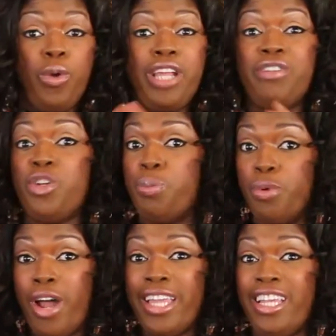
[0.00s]
whatever you're
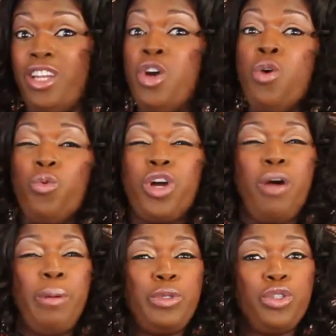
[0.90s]
brining will
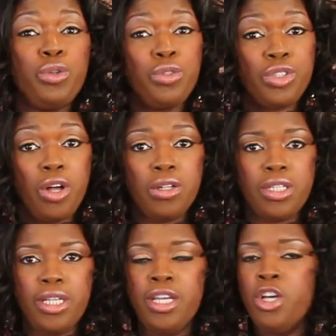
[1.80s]
come up too
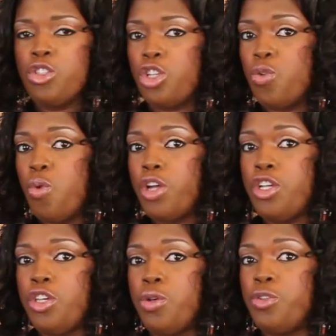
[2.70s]
salty. So you want
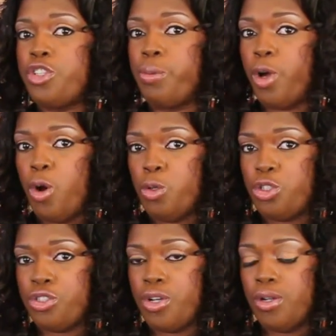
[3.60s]
to use some
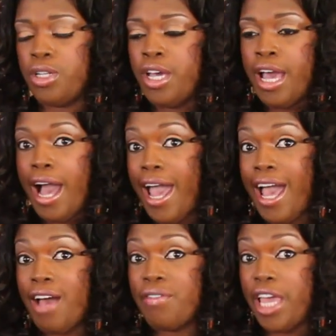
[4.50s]
kosher salt. I
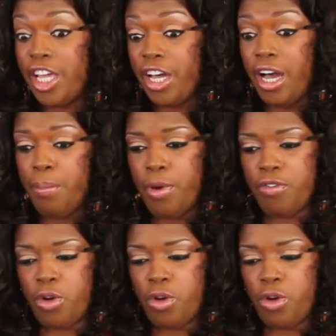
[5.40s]
have a cup of